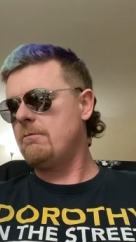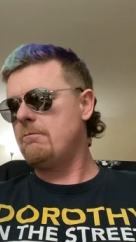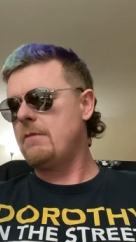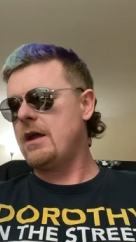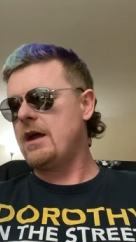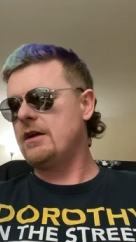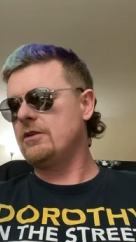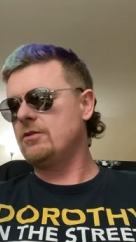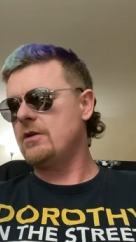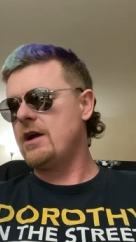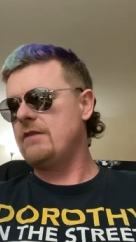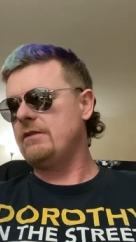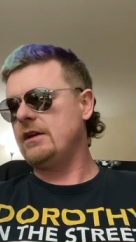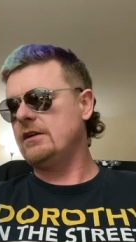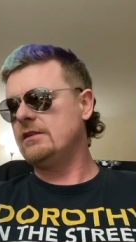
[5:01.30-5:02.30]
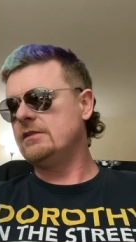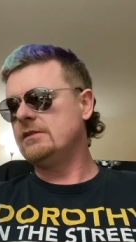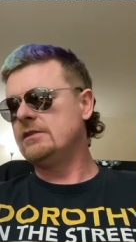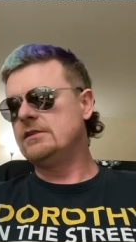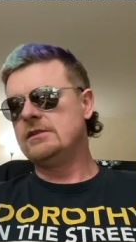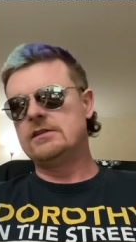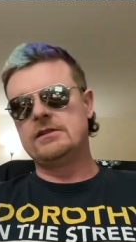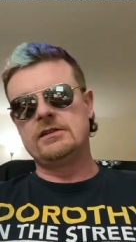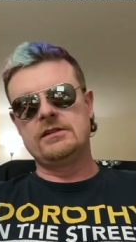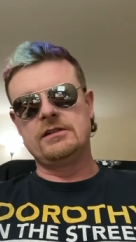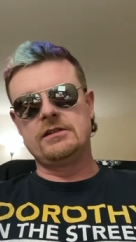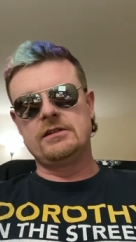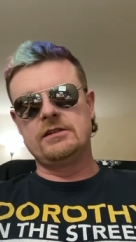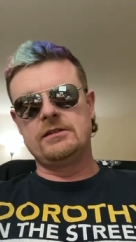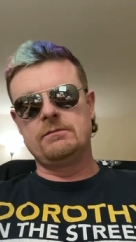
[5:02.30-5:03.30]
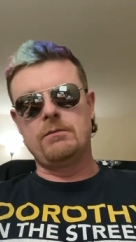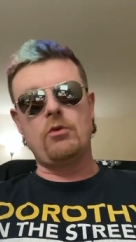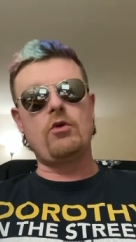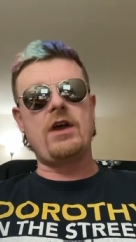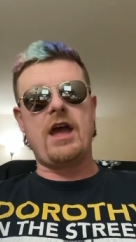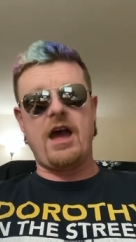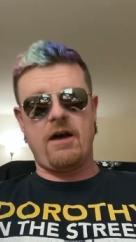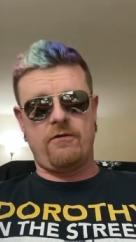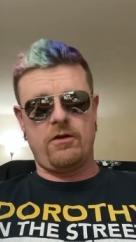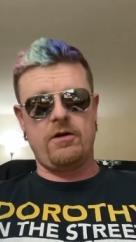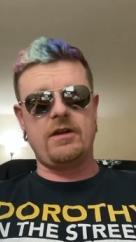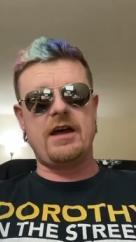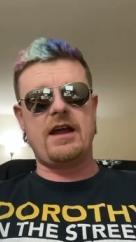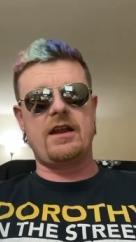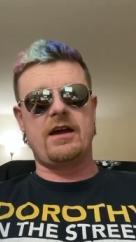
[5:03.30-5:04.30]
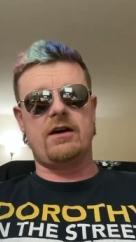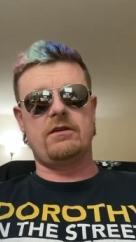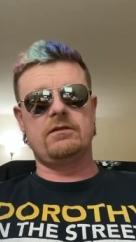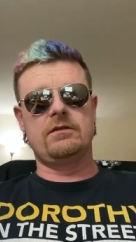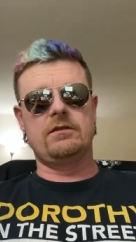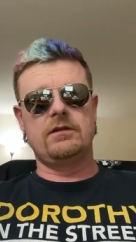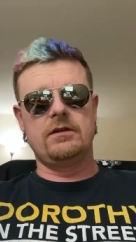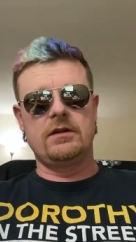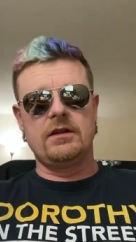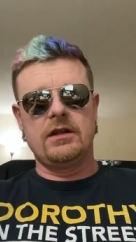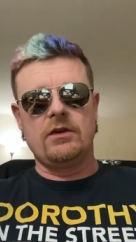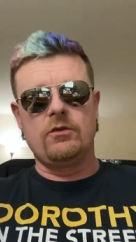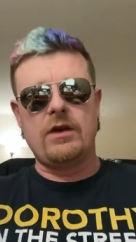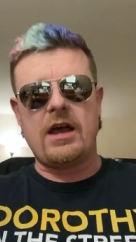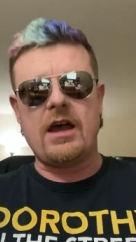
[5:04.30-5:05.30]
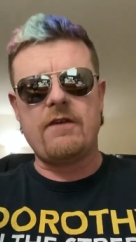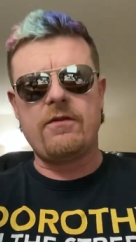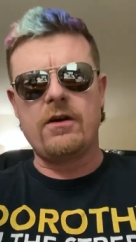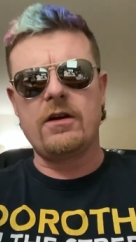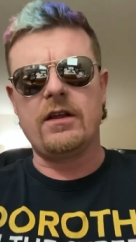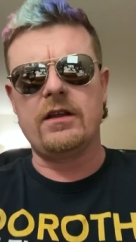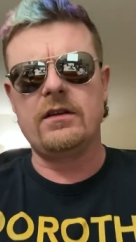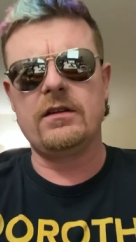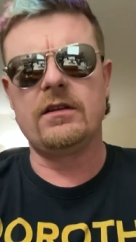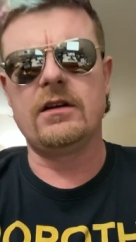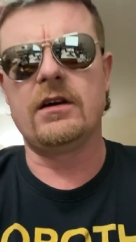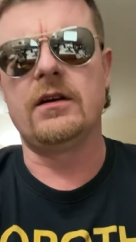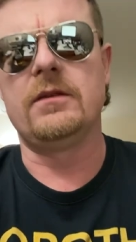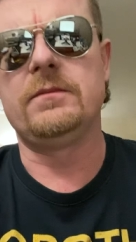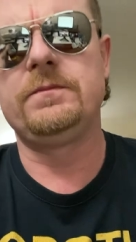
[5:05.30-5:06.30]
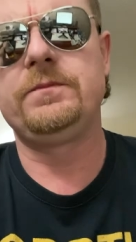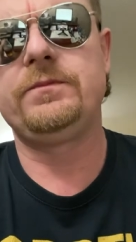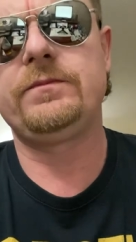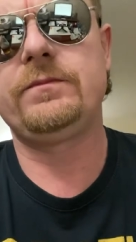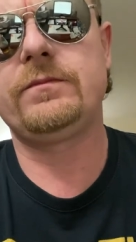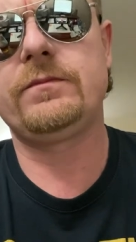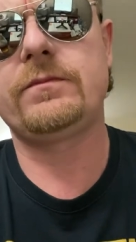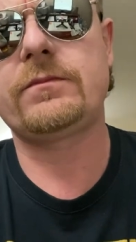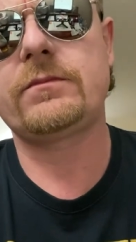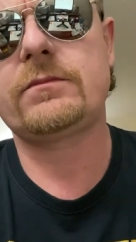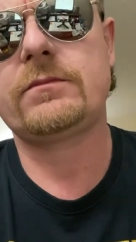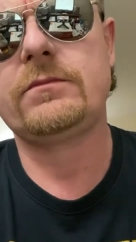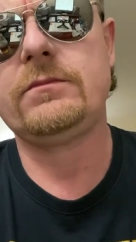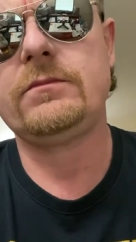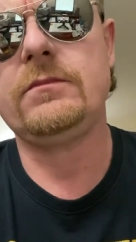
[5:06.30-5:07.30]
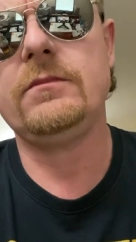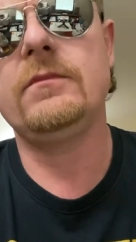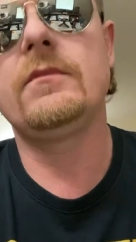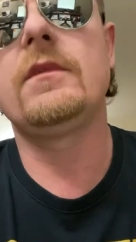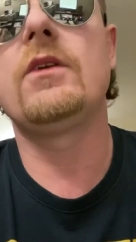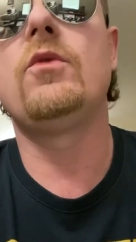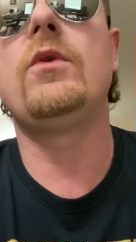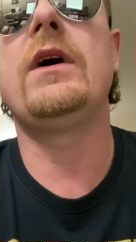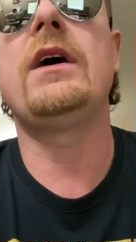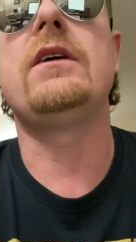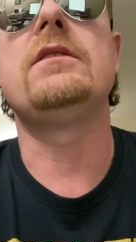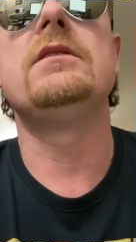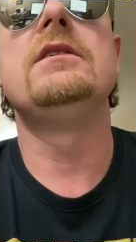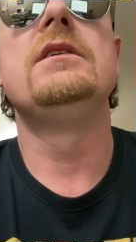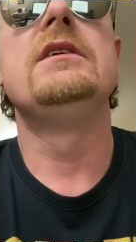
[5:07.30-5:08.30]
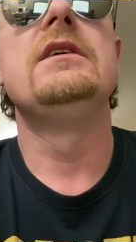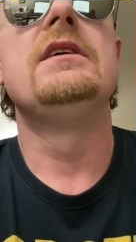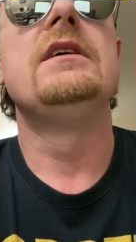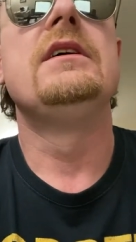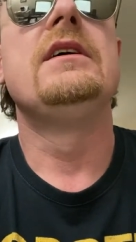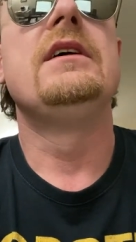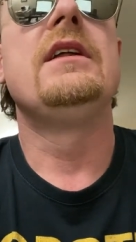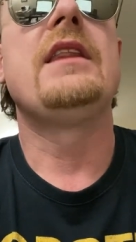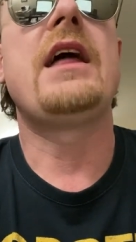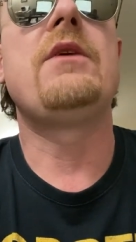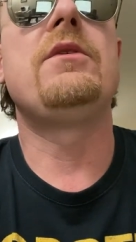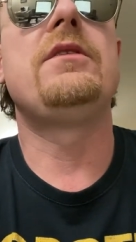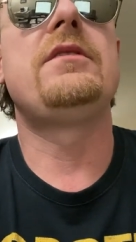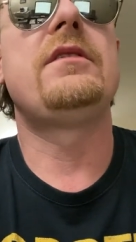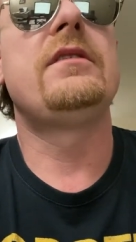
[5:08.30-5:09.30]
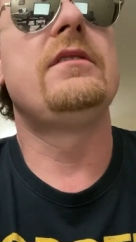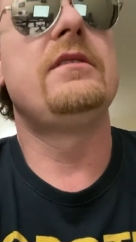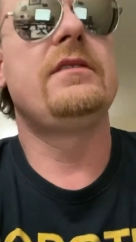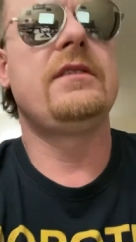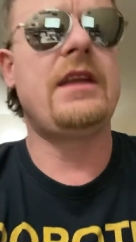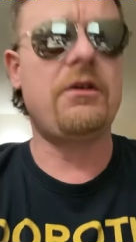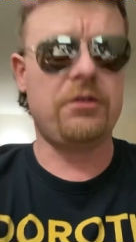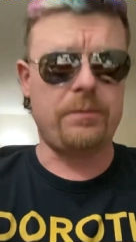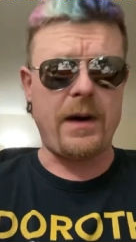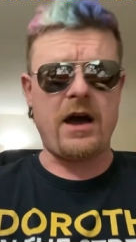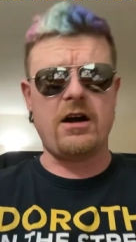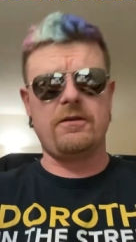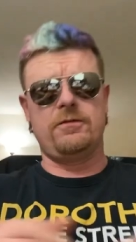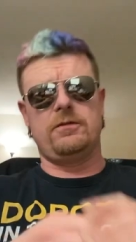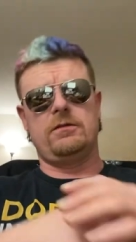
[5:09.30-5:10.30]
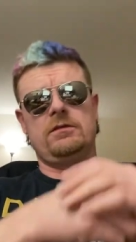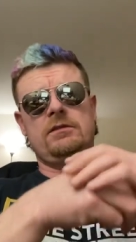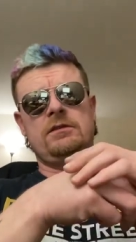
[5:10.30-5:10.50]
man gravy. But we have heard that now. We have heard it. Um, wow. That was, that was powerful.